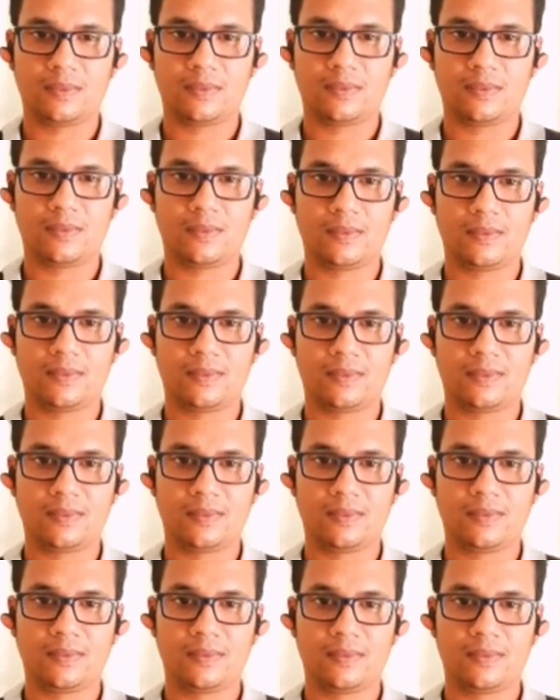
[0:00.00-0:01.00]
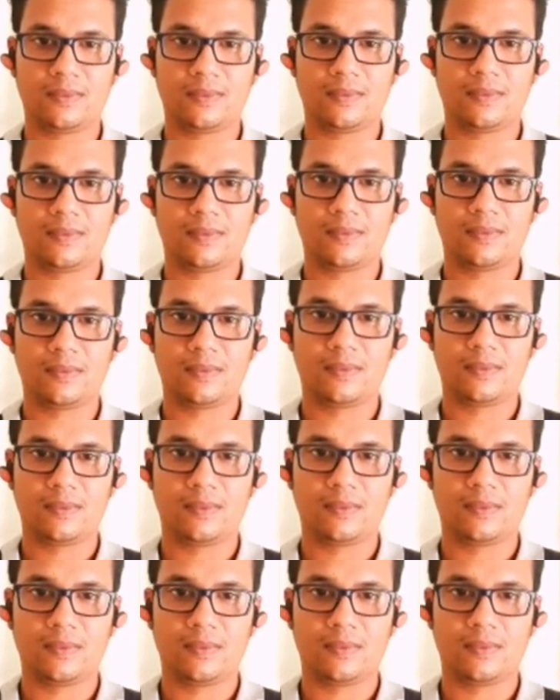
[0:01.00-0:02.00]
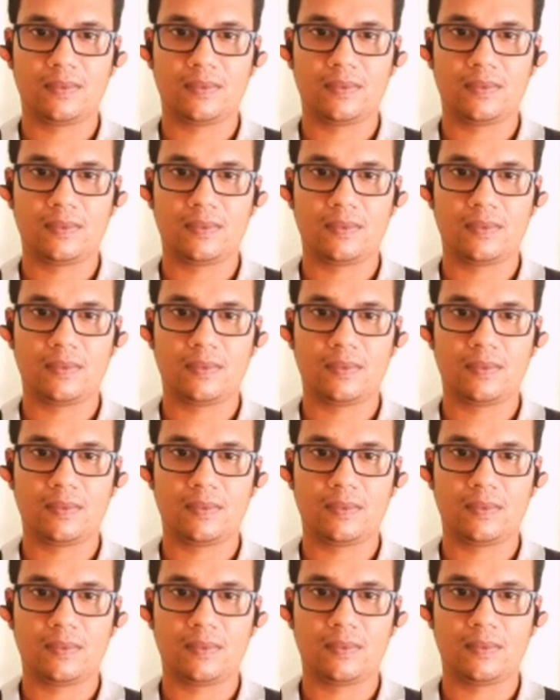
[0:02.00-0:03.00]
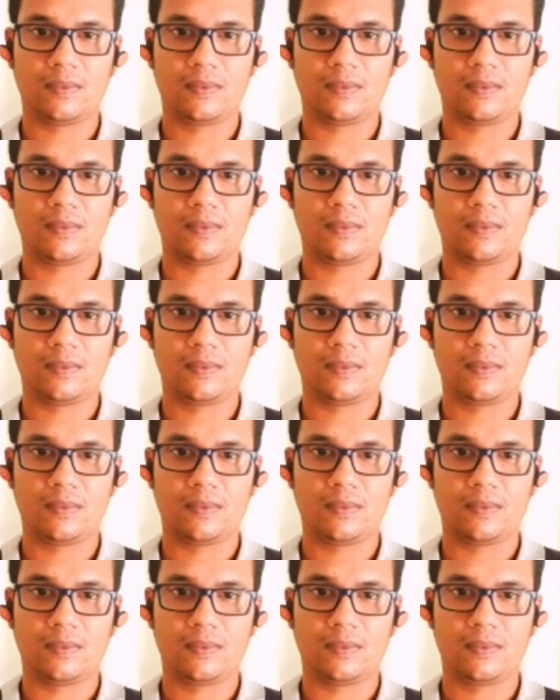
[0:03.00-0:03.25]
This person isn't speaking.